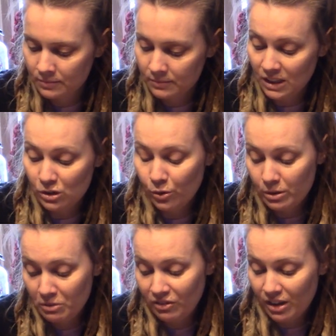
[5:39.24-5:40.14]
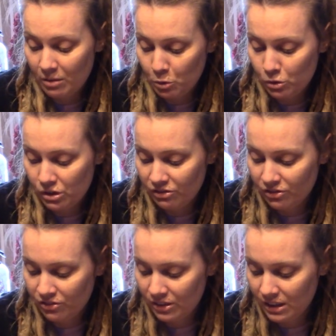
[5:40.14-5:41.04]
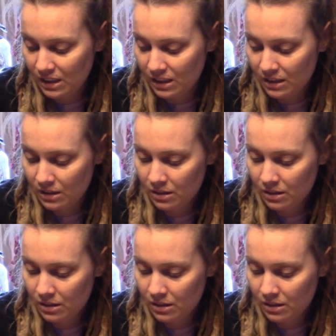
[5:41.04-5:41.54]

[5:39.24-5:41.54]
that's going to be very emotionally fulfilling.